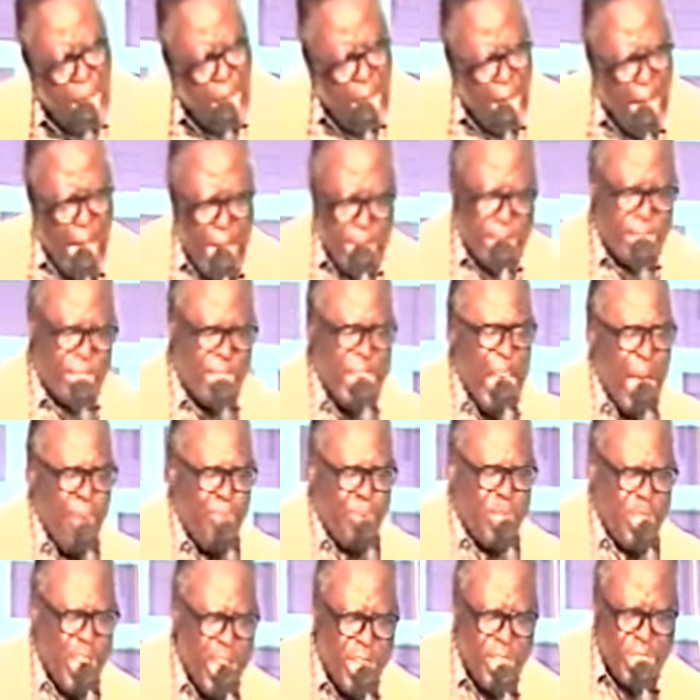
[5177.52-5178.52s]

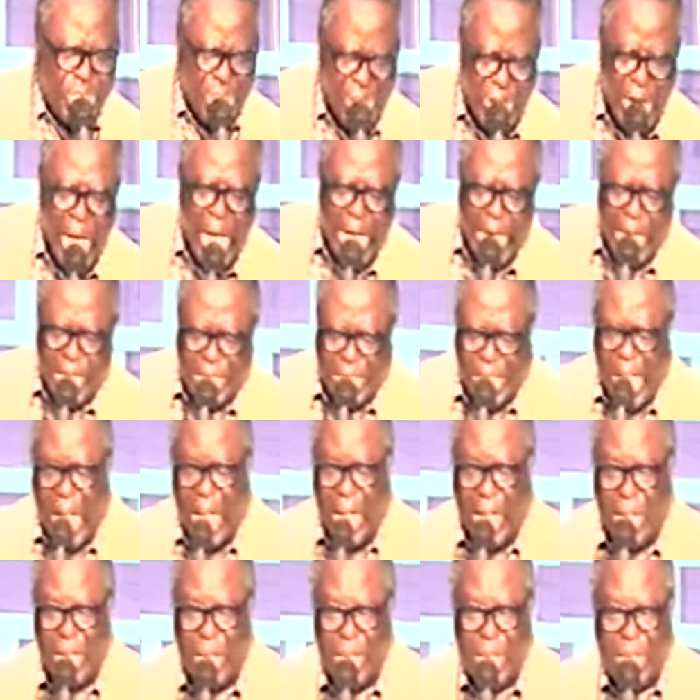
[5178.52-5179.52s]
Accept it tonight.
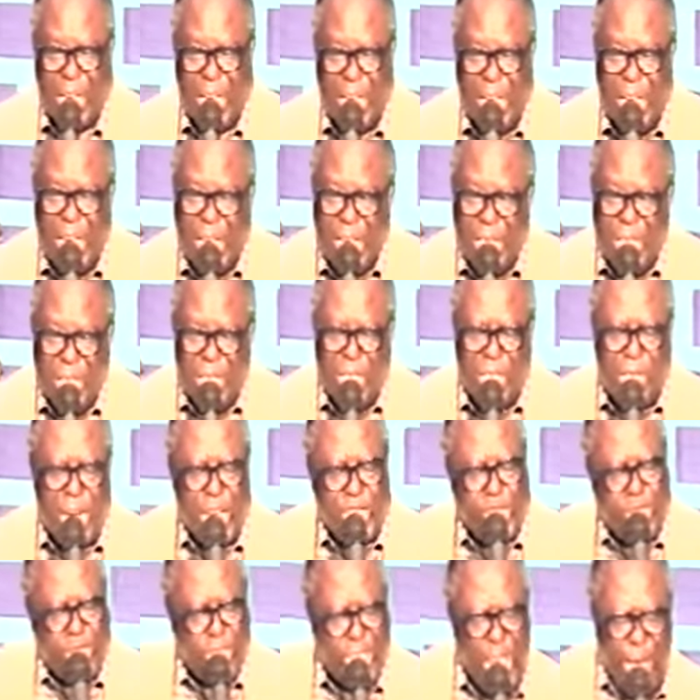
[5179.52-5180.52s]

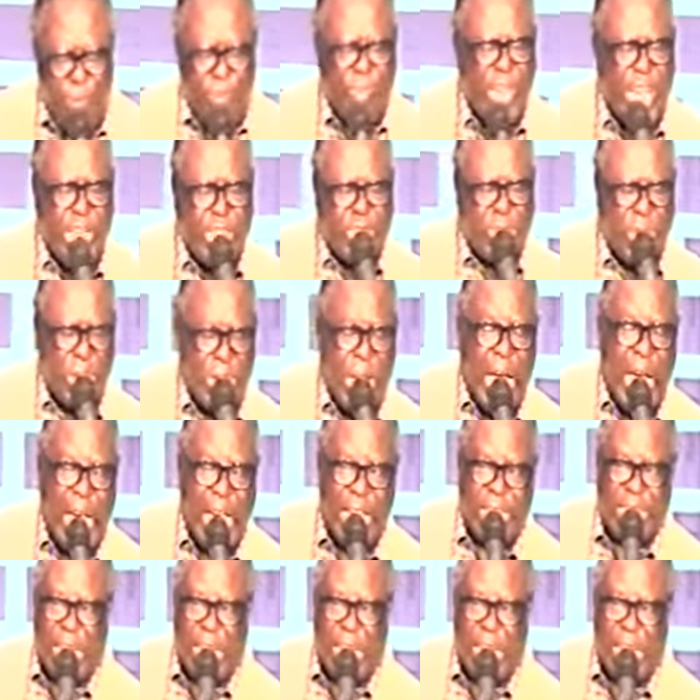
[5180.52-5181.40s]
Receive it tonight.